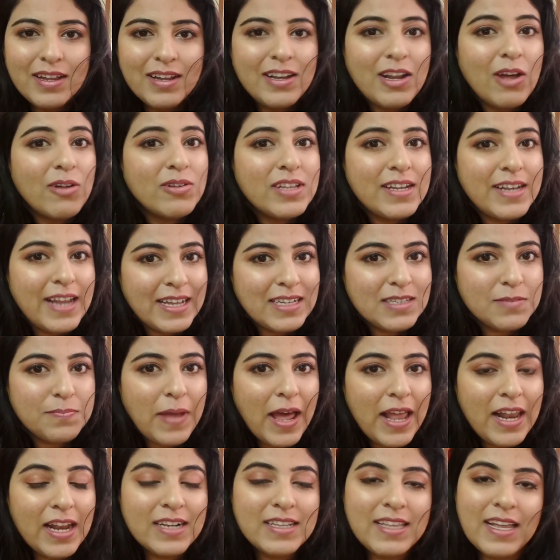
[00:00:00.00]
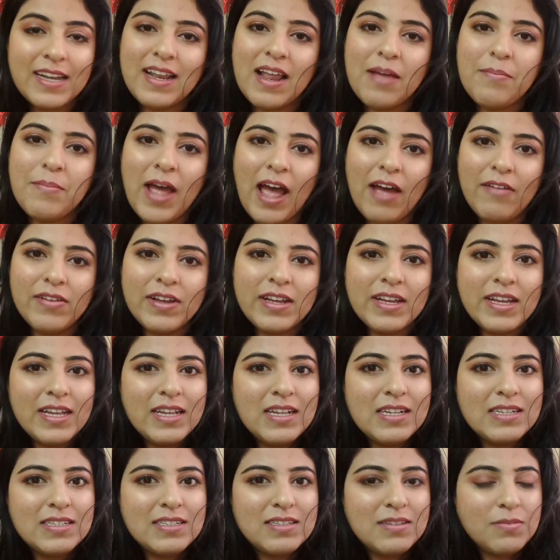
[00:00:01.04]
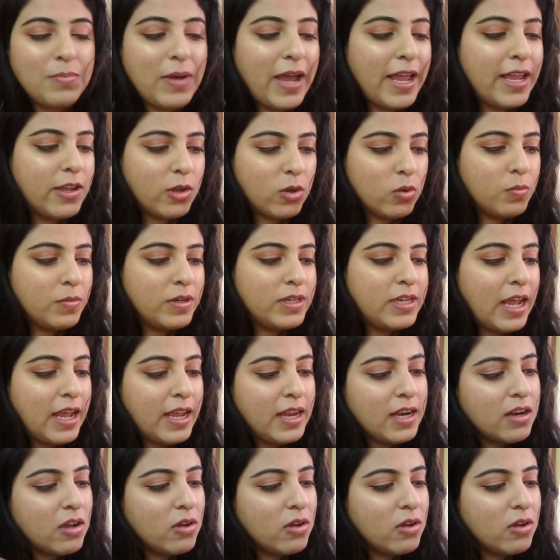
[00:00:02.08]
Now the next palette that I'm having is by Qmidai.